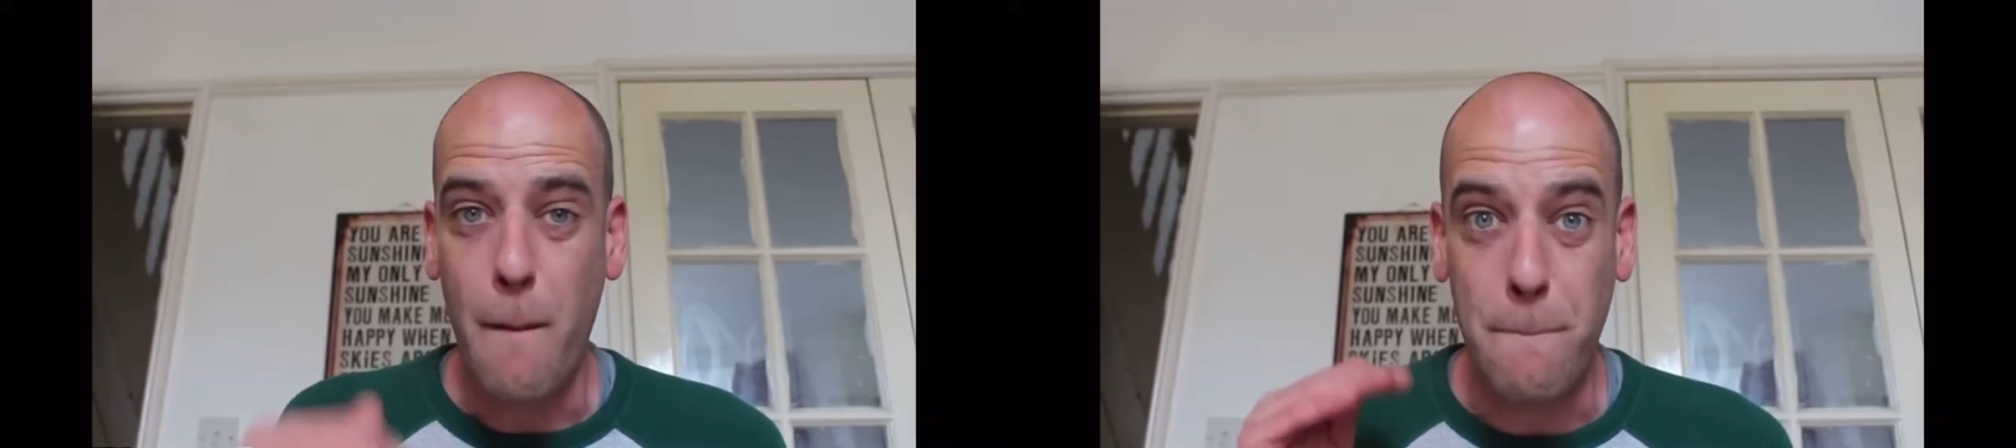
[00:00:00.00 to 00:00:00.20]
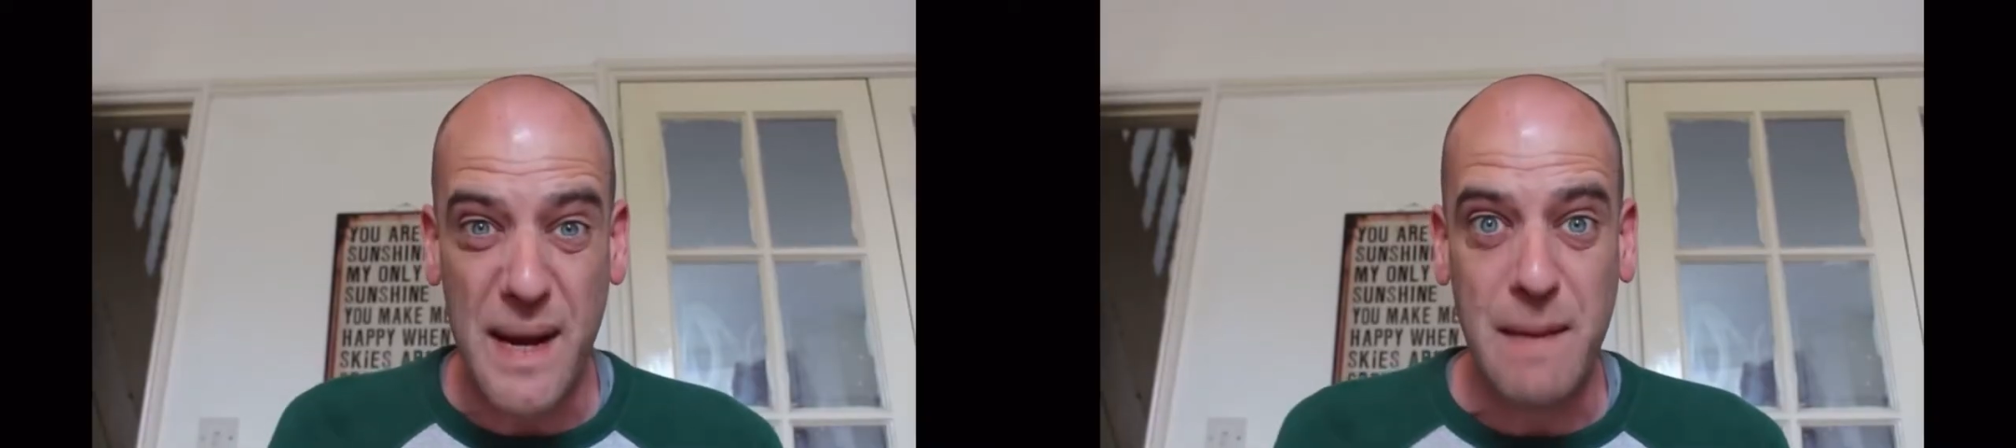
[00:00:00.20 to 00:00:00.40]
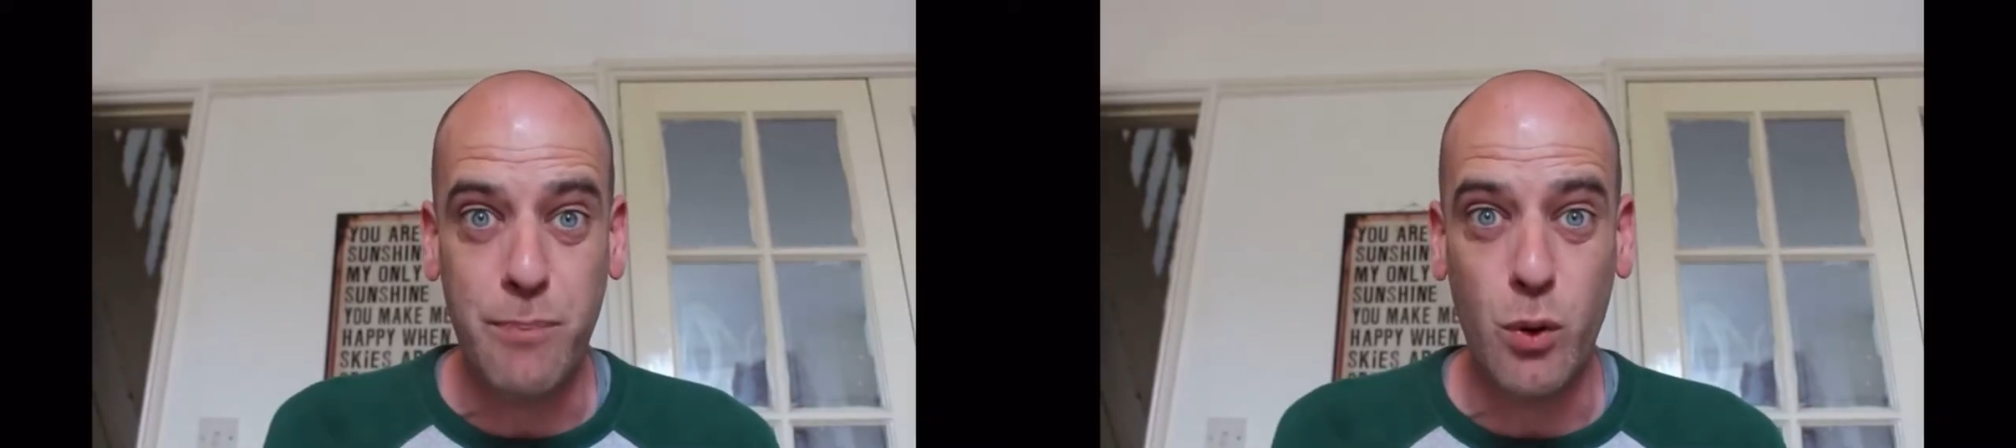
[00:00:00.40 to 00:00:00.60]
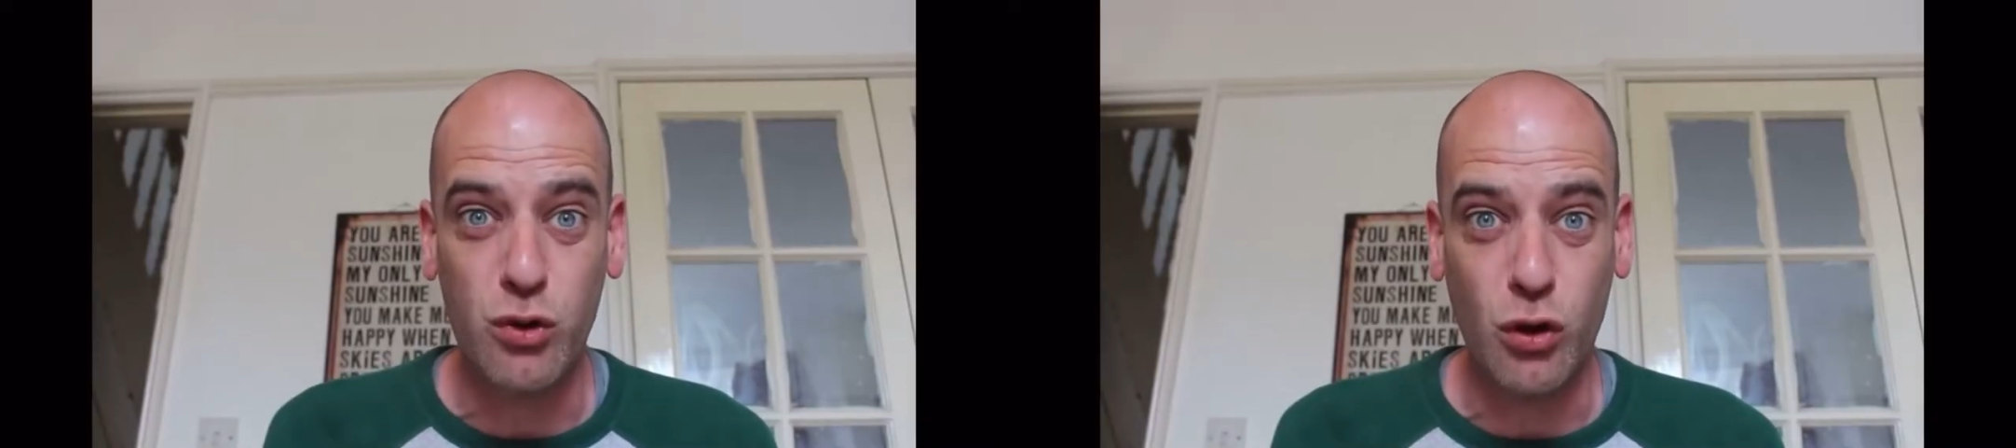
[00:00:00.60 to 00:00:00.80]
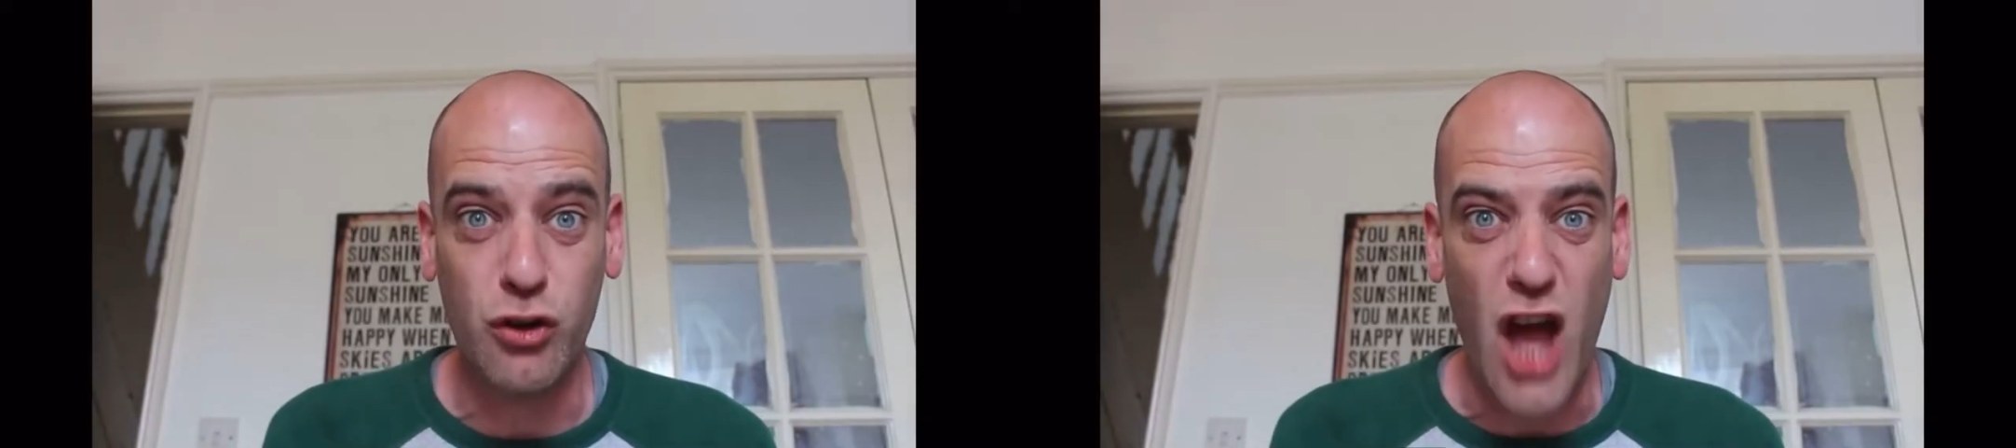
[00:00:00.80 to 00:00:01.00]
Bean
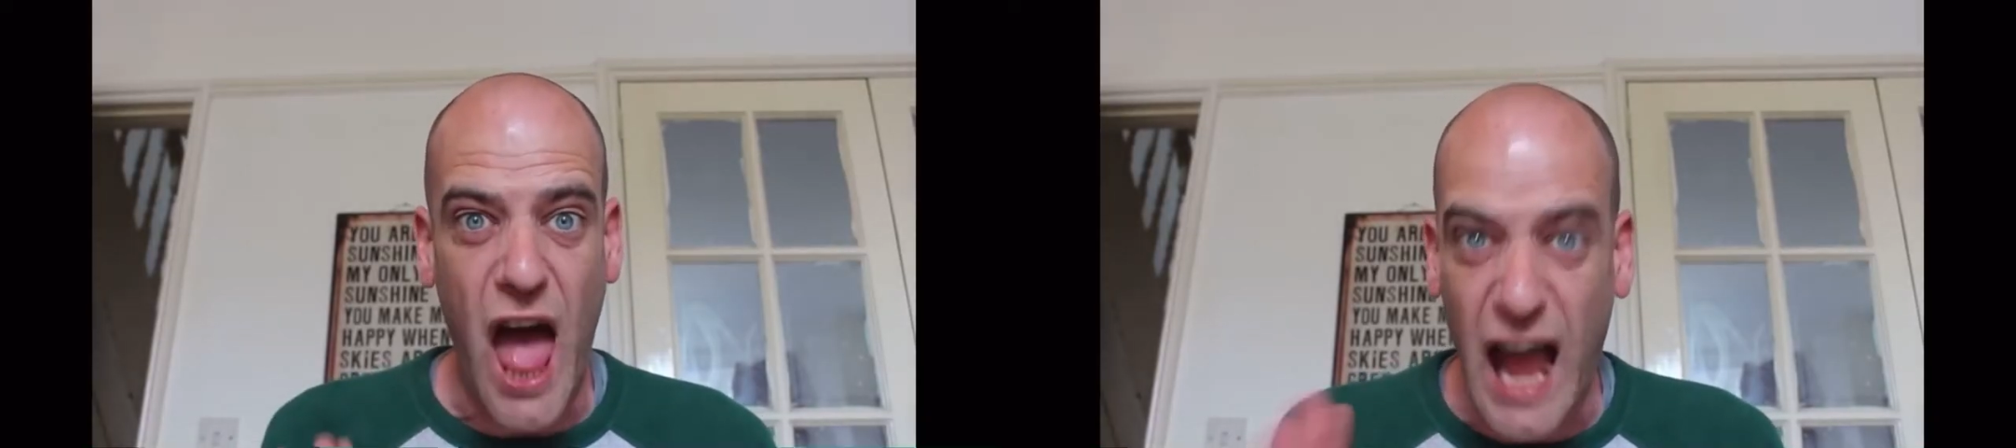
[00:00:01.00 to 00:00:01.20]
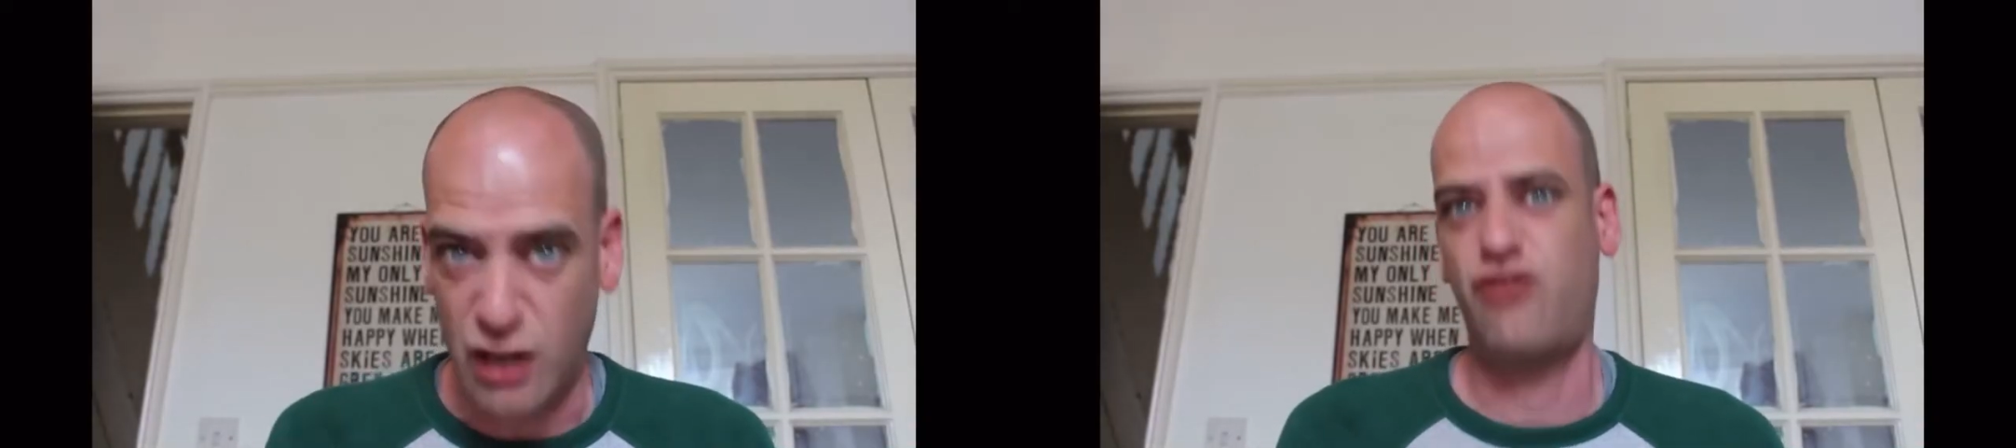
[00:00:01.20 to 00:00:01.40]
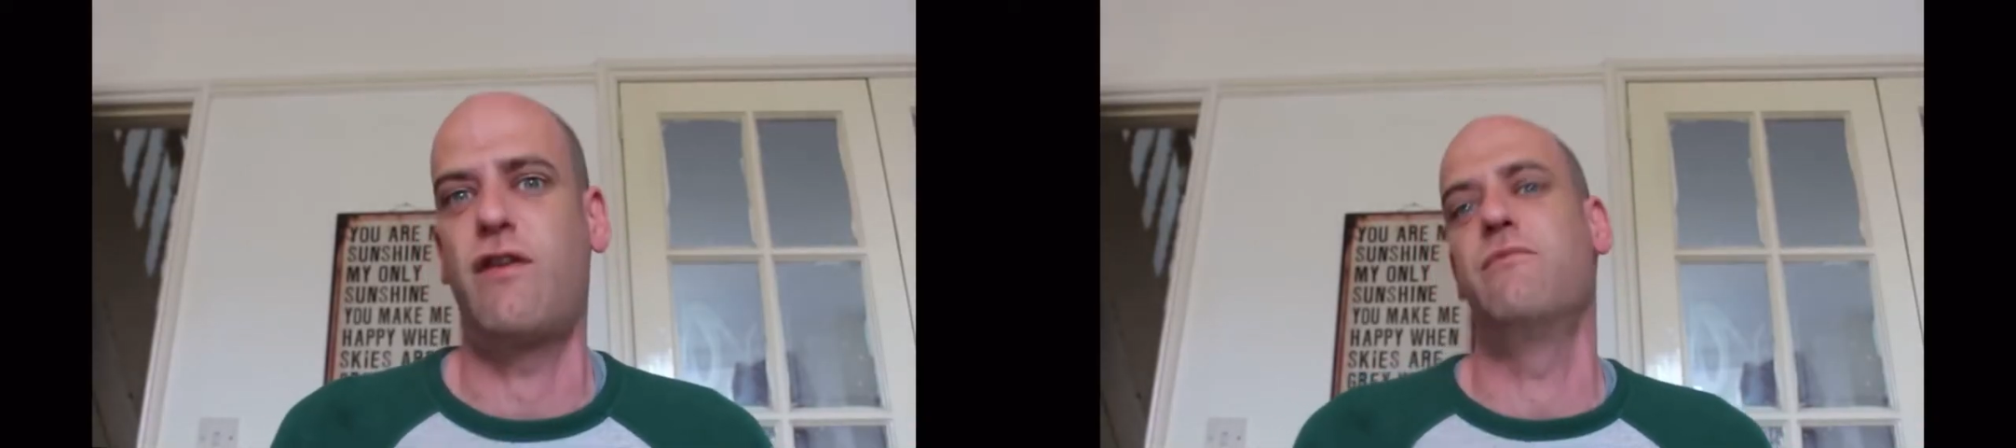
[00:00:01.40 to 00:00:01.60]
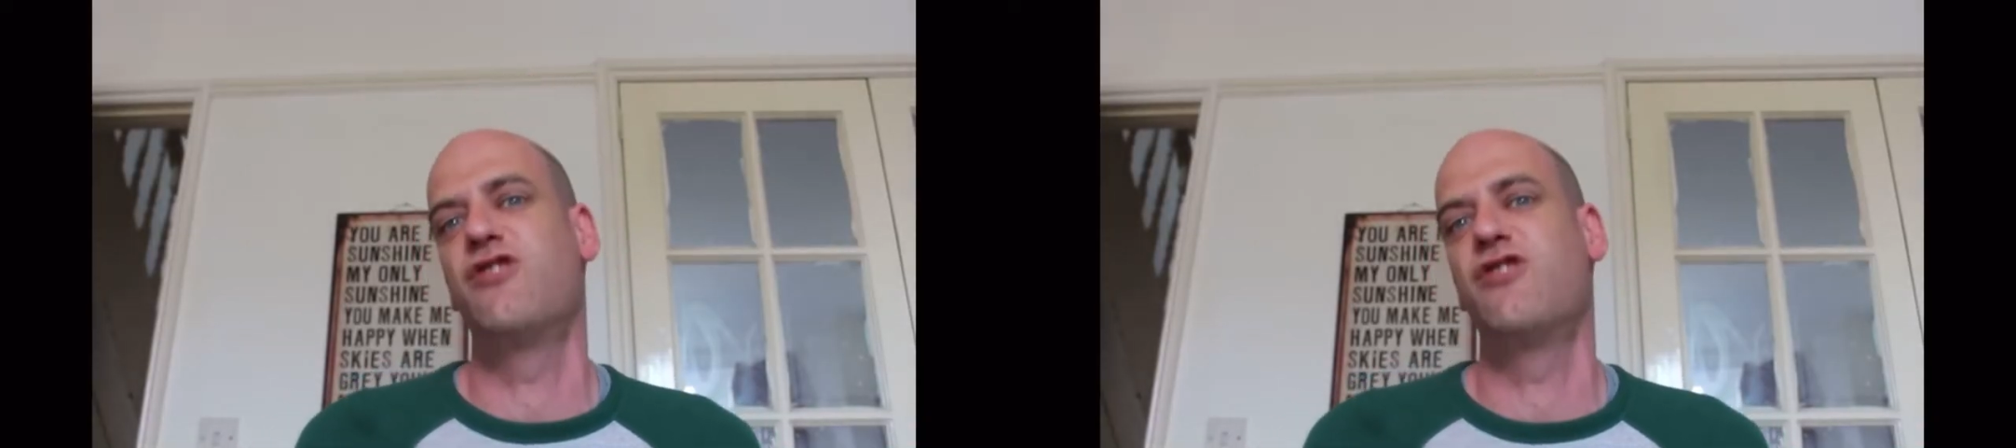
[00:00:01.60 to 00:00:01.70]
Boozled Extreme